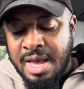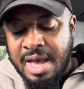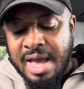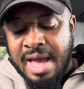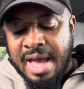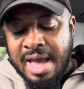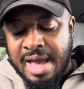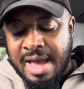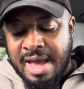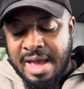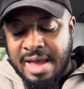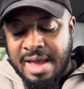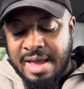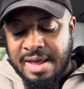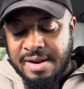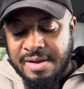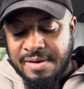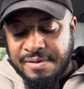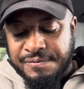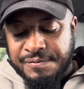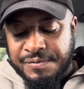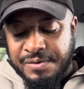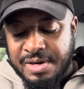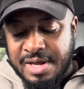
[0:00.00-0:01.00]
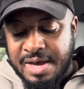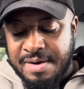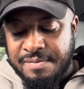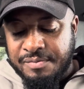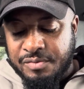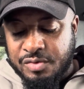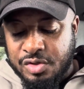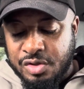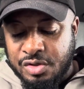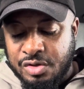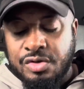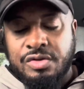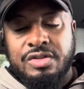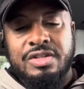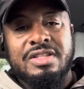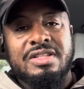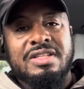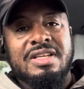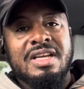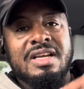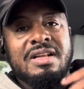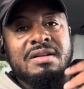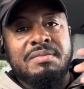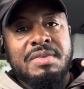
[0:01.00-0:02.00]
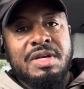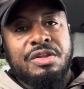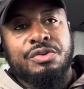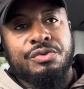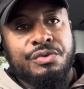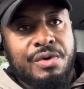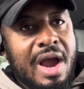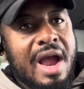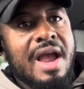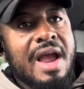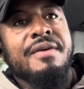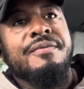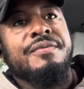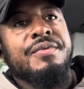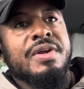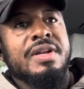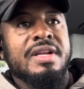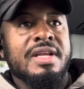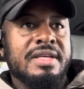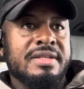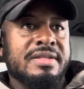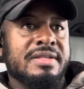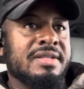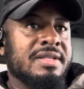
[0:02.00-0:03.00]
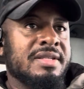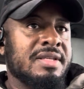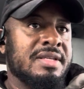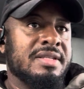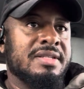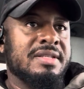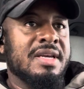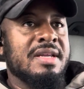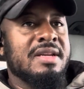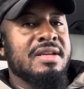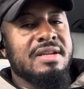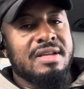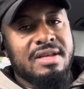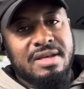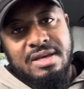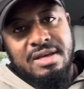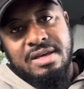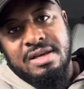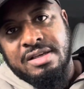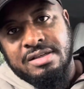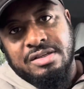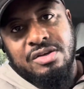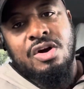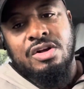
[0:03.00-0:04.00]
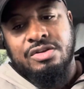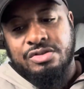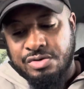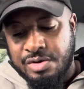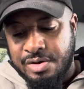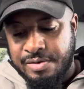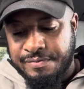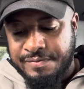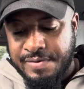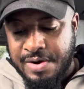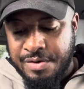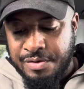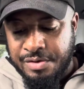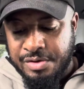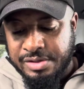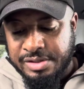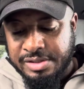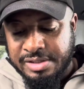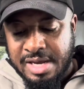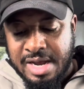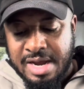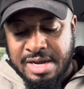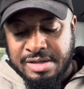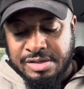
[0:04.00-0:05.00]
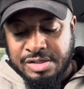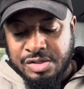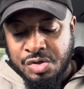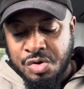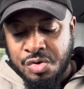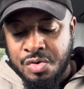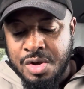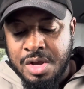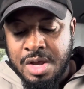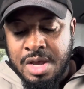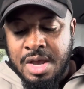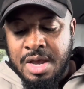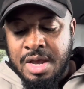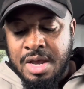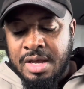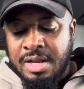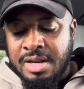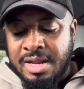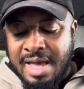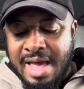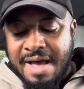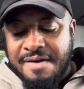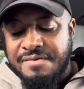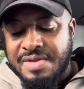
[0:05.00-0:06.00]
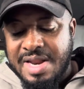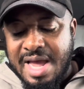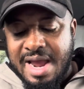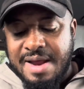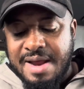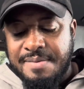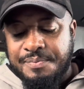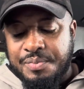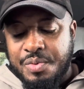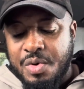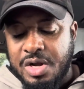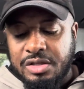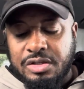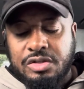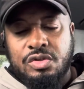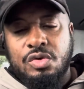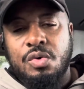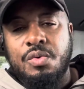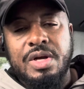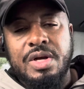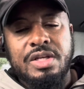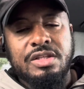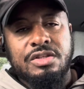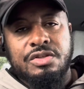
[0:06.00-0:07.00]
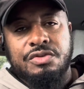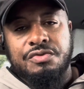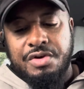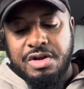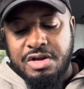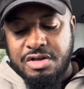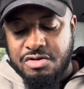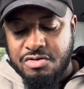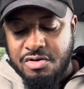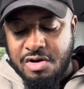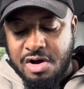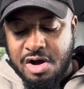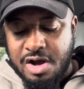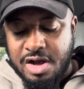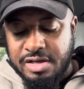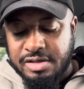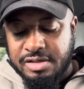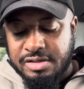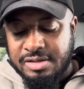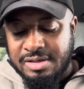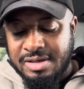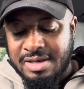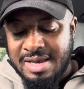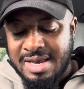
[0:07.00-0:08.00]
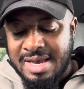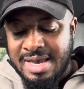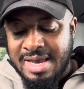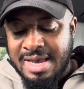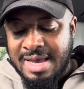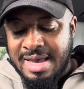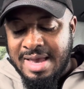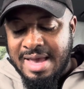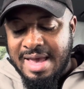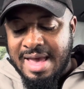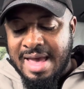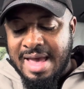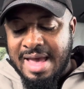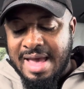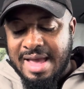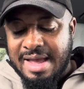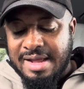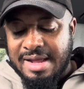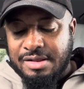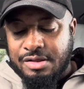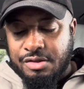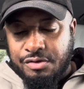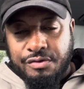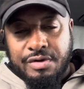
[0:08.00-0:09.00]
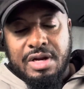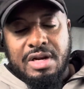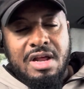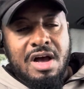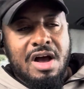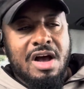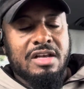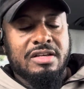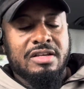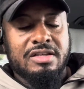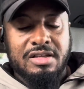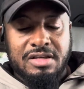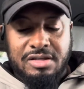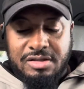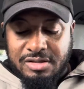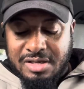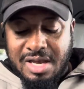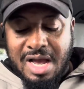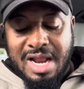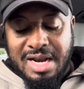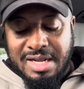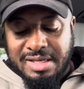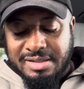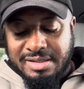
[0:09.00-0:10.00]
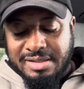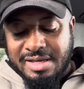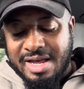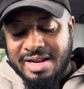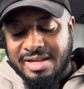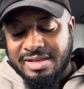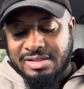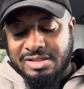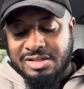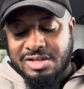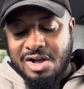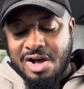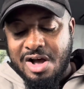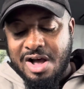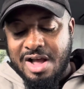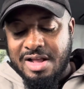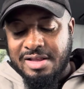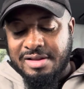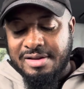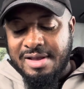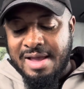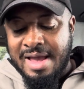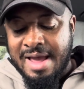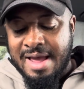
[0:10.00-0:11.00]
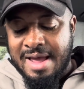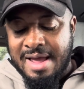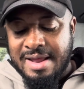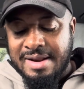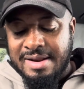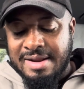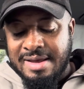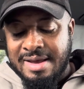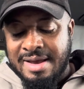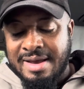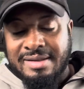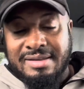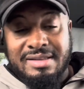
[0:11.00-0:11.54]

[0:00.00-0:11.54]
And for them to still be thriving this season is also a very good sign. So they have 9 points, 2 wins, 3 draws, and 3 losses. Solid, solid start. And they're